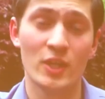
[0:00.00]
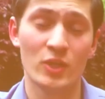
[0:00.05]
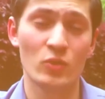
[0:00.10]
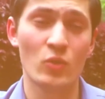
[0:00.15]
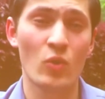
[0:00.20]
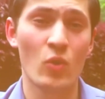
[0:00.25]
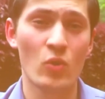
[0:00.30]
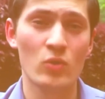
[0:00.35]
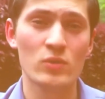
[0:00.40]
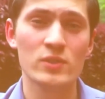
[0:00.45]

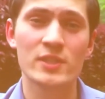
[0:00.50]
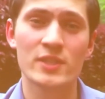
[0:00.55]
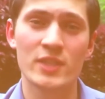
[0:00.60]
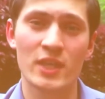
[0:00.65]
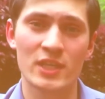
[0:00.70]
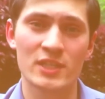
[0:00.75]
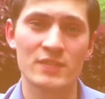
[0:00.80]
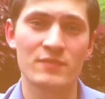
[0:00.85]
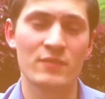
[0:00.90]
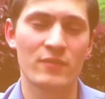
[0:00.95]
It all
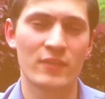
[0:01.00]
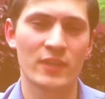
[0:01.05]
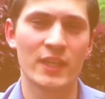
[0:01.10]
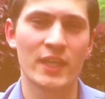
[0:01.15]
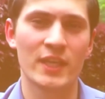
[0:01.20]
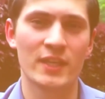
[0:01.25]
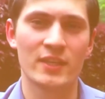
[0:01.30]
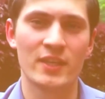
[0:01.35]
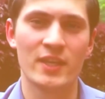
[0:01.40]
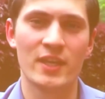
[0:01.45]
starts with
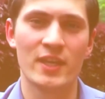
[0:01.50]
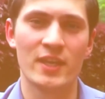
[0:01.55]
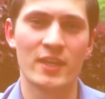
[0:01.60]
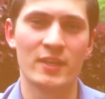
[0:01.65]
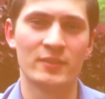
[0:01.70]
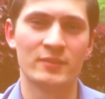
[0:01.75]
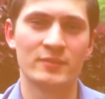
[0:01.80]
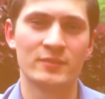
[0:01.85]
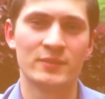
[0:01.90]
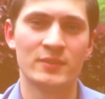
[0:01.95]
an
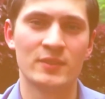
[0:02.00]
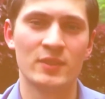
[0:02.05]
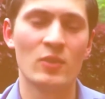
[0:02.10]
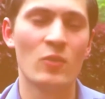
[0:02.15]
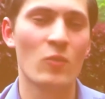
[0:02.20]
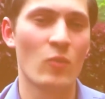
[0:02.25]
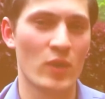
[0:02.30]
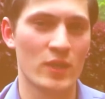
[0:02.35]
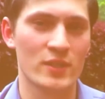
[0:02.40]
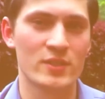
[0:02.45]
idea.
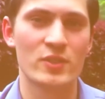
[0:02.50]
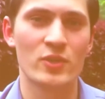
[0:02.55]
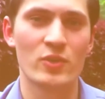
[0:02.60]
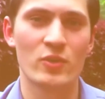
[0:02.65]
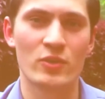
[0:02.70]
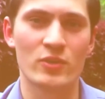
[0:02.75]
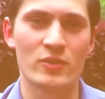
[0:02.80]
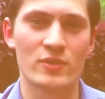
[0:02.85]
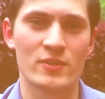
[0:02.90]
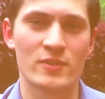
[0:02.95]
What's
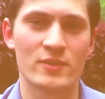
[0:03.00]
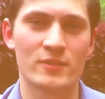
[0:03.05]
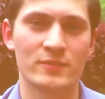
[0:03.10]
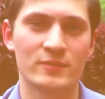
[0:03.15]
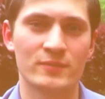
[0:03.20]
yours?